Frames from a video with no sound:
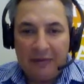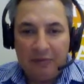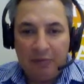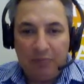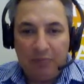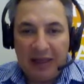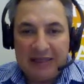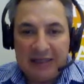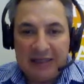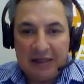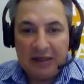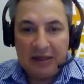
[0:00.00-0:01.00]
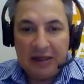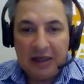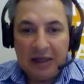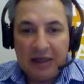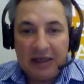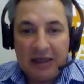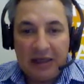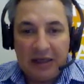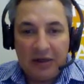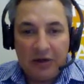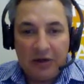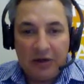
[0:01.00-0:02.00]
and placing it
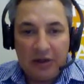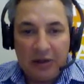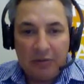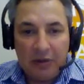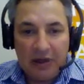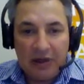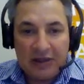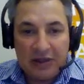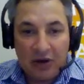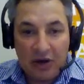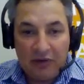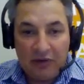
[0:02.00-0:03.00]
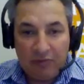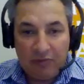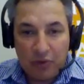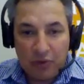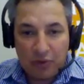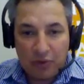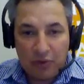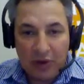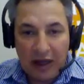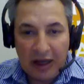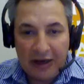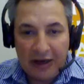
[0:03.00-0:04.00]
in the inside of
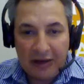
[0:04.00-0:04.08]
Moodle,